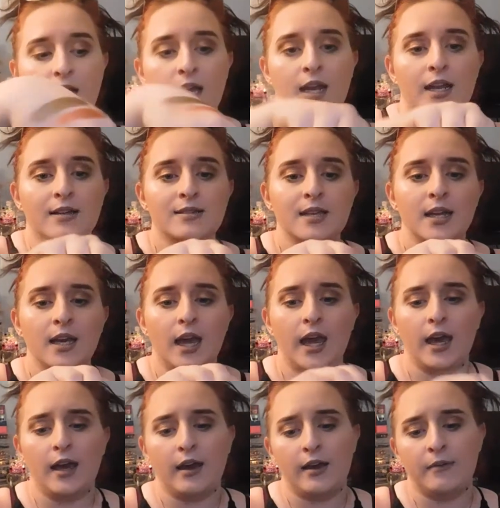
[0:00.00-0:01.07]
It is like
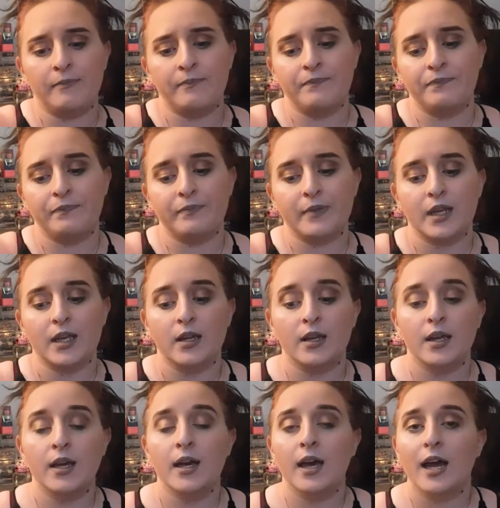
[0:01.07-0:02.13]
a,
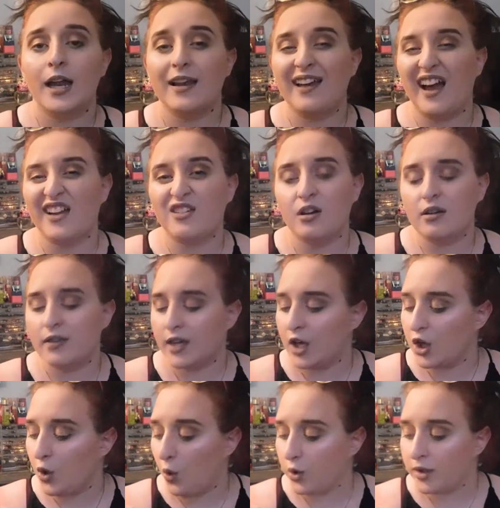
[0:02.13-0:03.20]
I call it like a
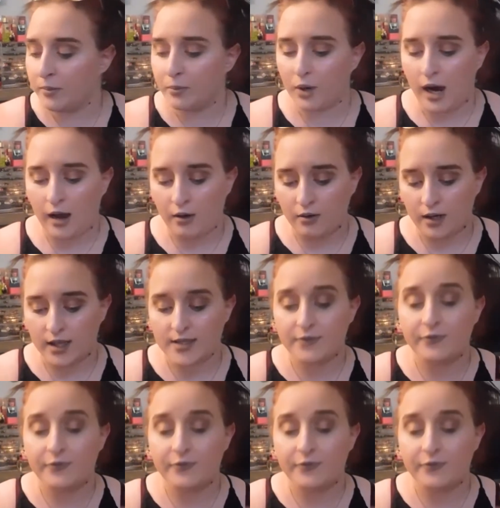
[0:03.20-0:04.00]
golden brown. It's